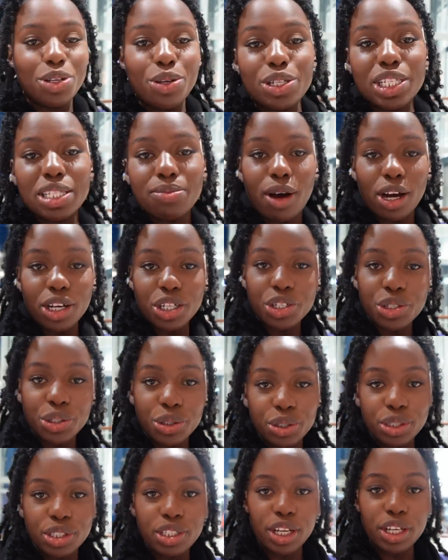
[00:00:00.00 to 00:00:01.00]
new smart
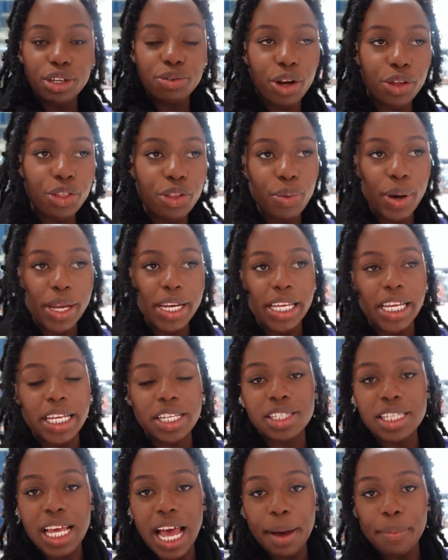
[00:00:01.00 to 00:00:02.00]
shoes. You know, the wedding
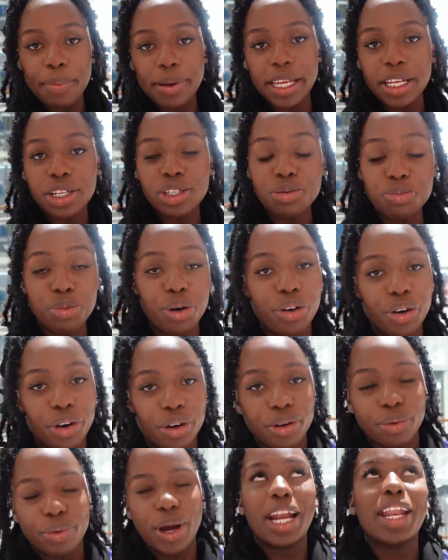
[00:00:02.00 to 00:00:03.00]
is happening
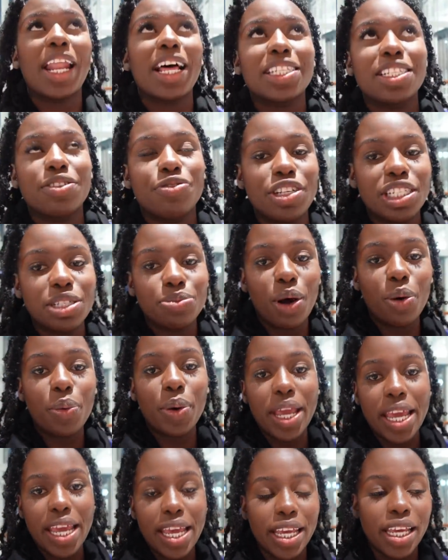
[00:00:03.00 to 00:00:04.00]
tomorrow and that's the reason why
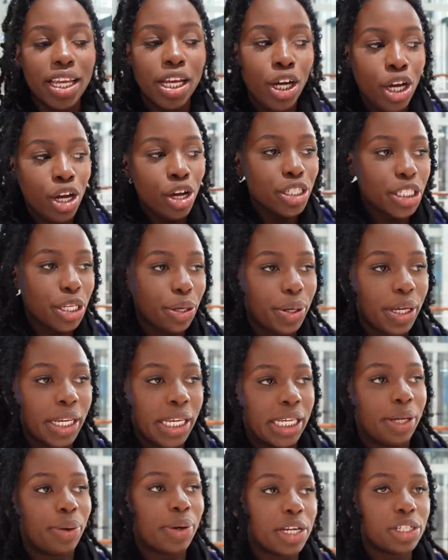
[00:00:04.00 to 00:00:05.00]
we're here. So
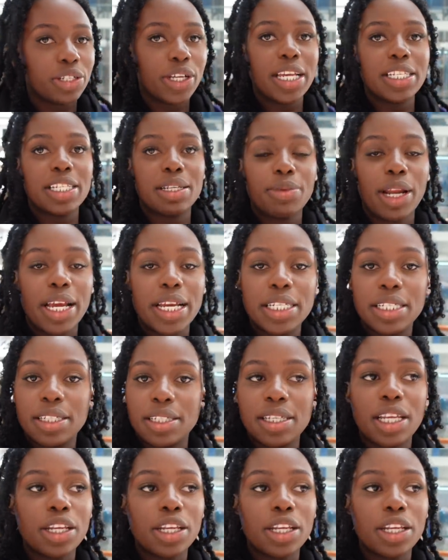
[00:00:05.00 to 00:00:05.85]
he wanted to get some nice